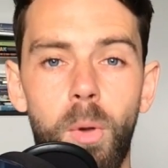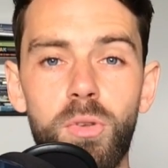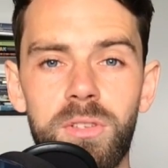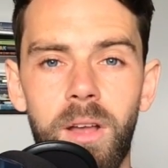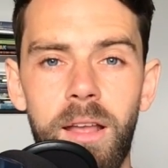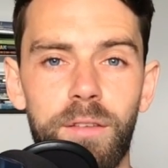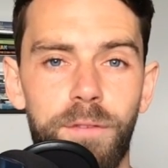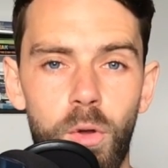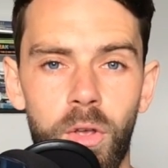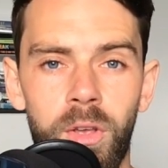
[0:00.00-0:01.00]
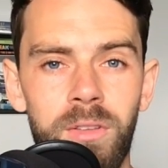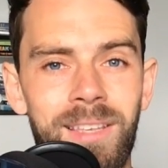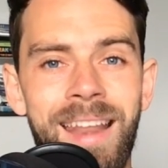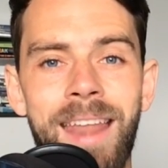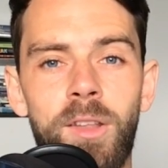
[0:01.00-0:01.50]
Most diets focus
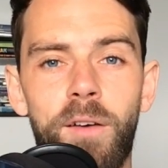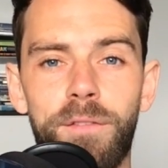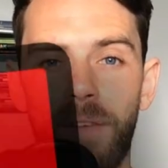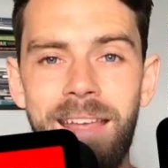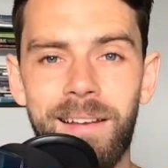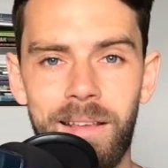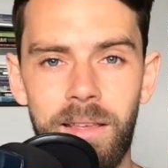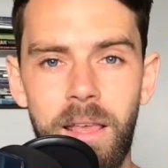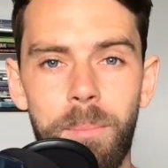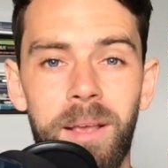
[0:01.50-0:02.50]
and end up failing